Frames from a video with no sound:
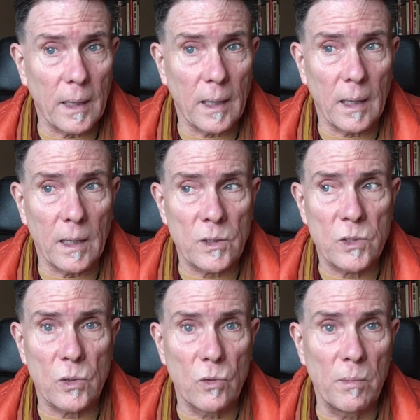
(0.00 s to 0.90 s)
a
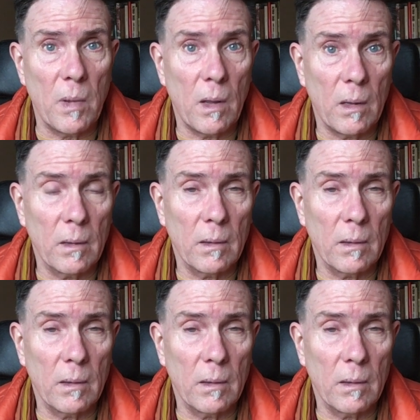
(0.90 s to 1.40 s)
Zoom.